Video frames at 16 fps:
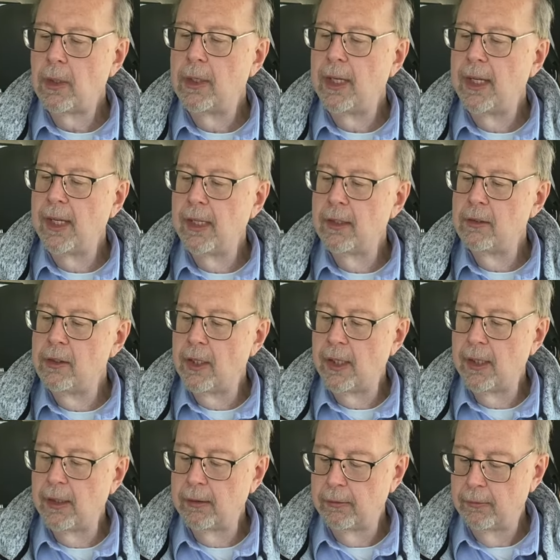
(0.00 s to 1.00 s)
And
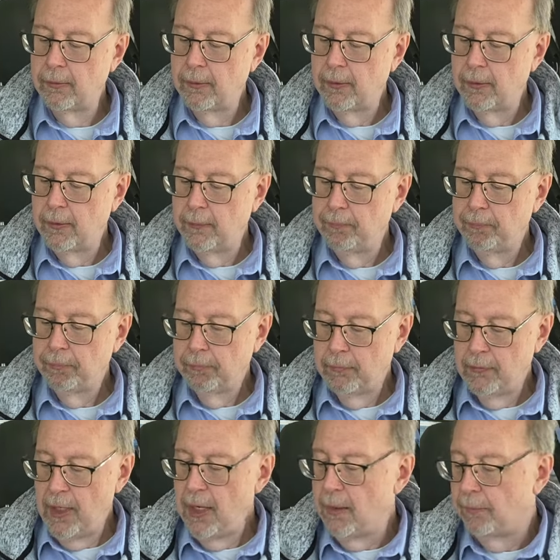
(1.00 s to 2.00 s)
uh,
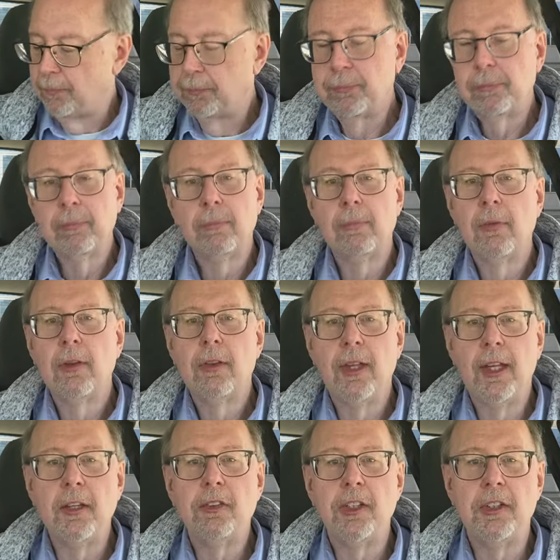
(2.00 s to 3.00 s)
yeah,
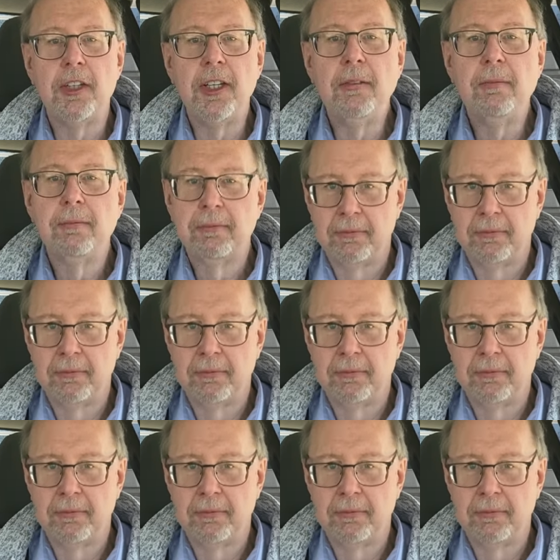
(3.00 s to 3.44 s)
thanks CT.